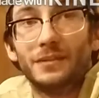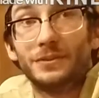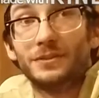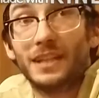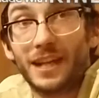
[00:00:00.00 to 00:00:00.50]

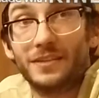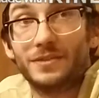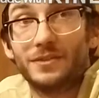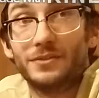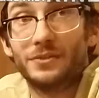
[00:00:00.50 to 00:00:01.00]
Devil's
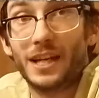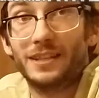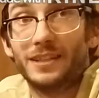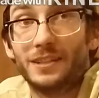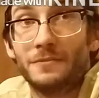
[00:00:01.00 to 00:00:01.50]
Castle
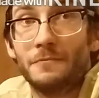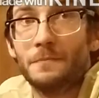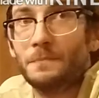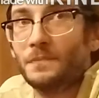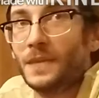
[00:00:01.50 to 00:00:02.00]
Dracula.
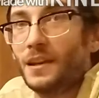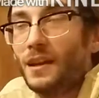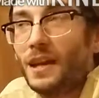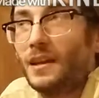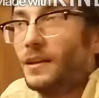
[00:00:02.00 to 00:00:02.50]

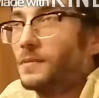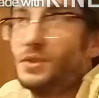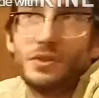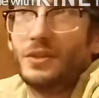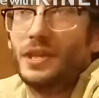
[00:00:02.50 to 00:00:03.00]
And I'm
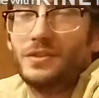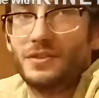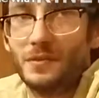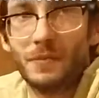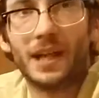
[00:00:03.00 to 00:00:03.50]
sure there's
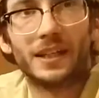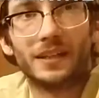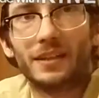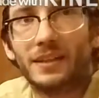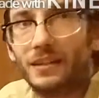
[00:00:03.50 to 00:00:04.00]
some
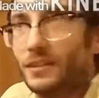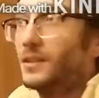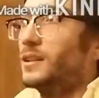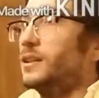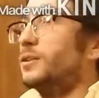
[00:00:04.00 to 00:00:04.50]
like
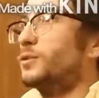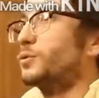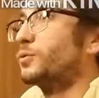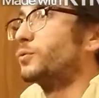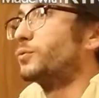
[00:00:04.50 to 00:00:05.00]

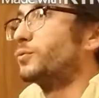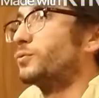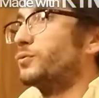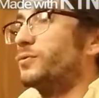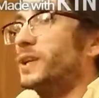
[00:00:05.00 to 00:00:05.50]

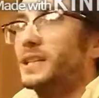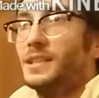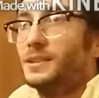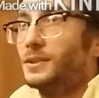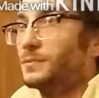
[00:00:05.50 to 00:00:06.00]

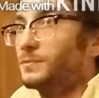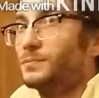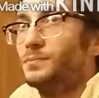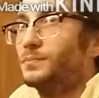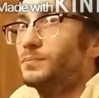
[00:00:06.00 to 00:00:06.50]
fucking
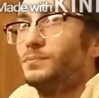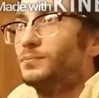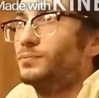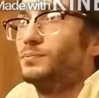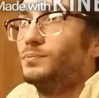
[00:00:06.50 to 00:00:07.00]

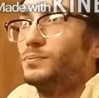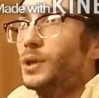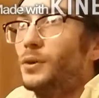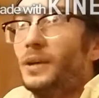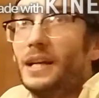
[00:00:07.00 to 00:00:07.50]

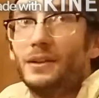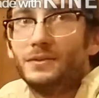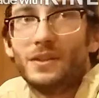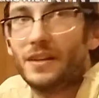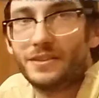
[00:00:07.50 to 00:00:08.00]

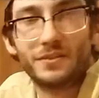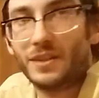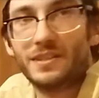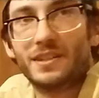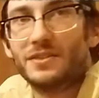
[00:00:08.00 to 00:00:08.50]
pronouns lost in
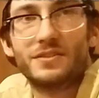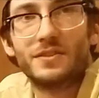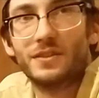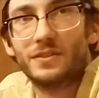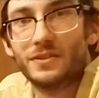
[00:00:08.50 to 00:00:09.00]

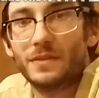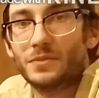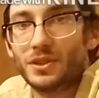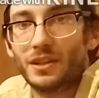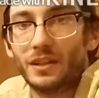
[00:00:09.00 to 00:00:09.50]
translation or
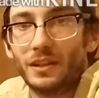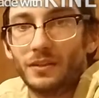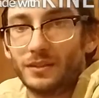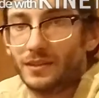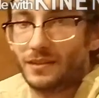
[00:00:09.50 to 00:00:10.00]
some shit, you
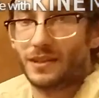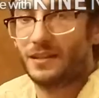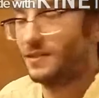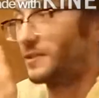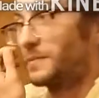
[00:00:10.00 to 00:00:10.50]
know, because that
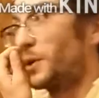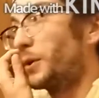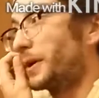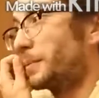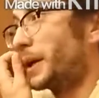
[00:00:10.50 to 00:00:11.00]
kind of sounds
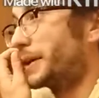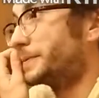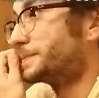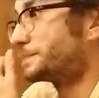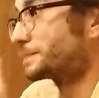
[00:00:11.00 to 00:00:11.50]
broken, but